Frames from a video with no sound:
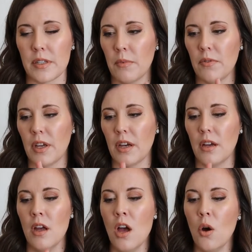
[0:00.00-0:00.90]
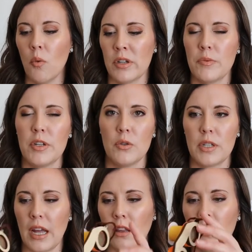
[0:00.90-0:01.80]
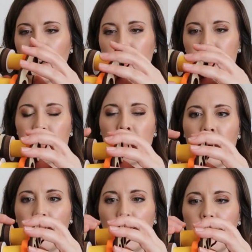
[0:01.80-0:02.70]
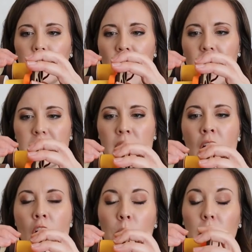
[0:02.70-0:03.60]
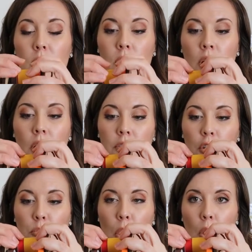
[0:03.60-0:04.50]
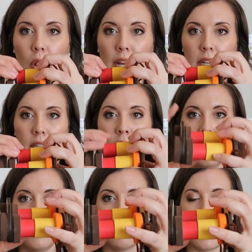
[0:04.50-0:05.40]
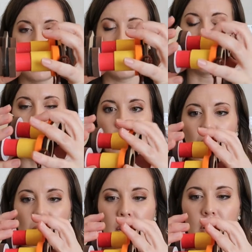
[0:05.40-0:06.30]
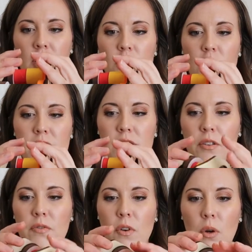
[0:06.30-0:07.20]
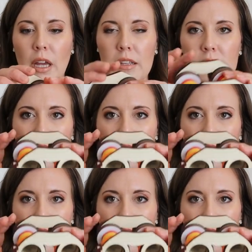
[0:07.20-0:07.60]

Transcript: Some of the ones we do take longer. This one went pretty fast, but you can also pull it right here and it adjusts the focus.